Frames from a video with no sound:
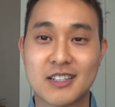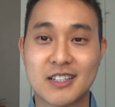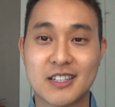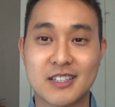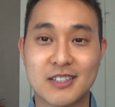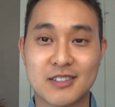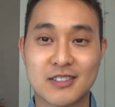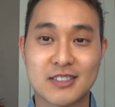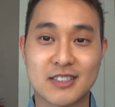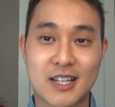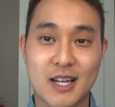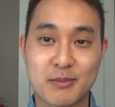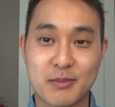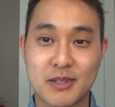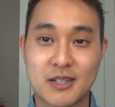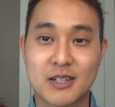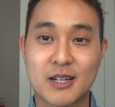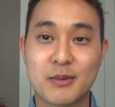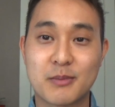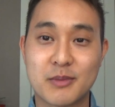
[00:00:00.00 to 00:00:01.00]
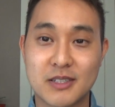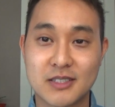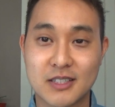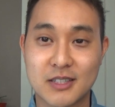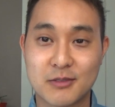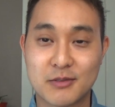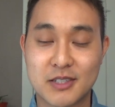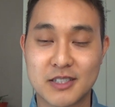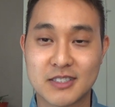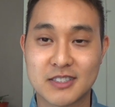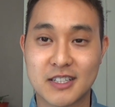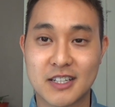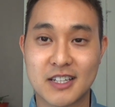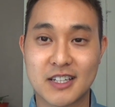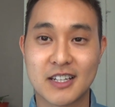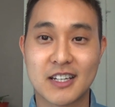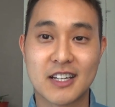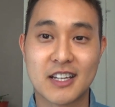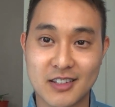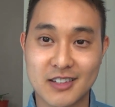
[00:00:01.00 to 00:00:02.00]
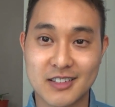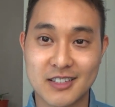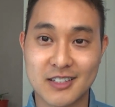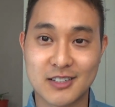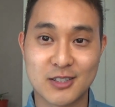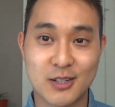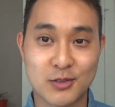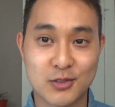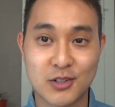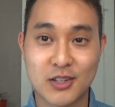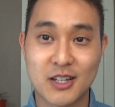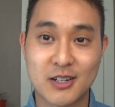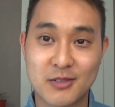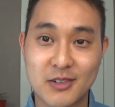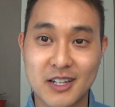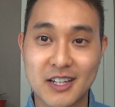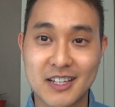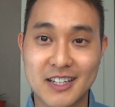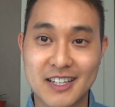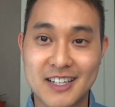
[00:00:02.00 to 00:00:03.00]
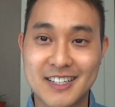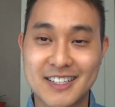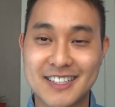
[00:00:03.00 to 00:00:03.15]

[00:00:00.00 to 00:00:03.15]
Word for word: you know, slapping companies on the wrist saying, you know, don't throw that away.